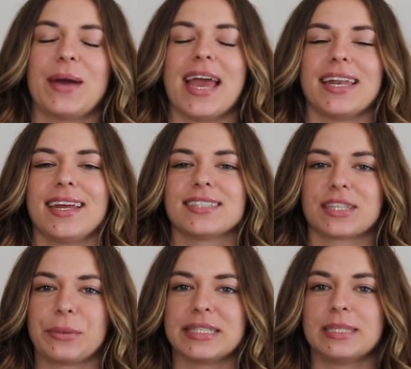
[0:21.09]
and it's
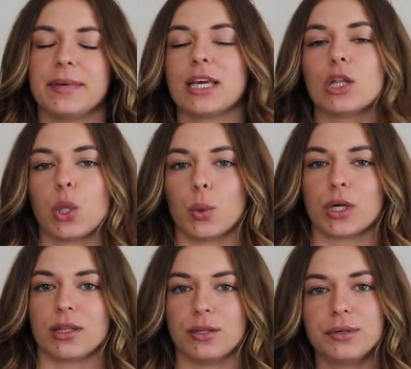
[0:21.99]
going to be
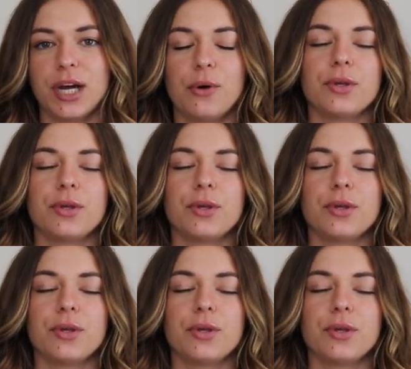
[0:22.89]
Lauren Ludo.